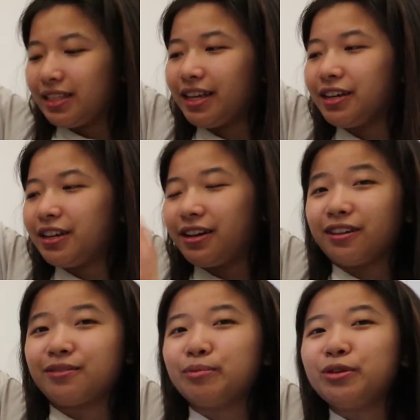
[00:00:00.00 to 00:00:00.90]
like
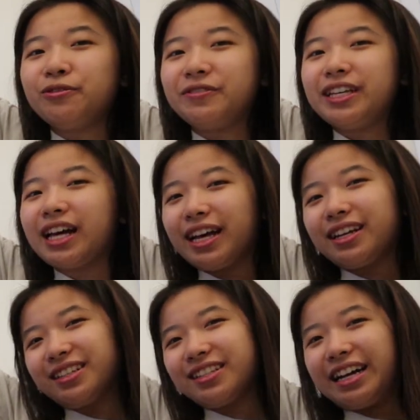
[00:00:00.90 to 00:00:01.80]
a poofy
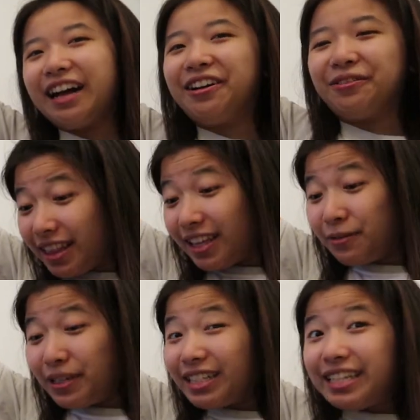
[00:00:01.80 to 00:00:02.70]
kind of style,
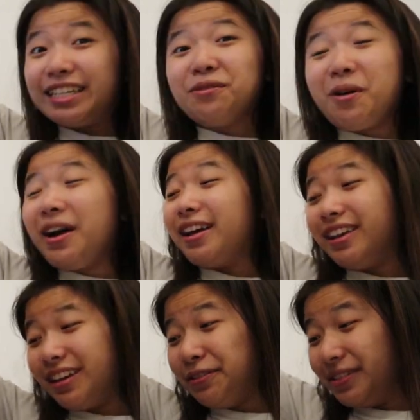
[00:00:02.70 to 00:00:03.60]
which I did want, and it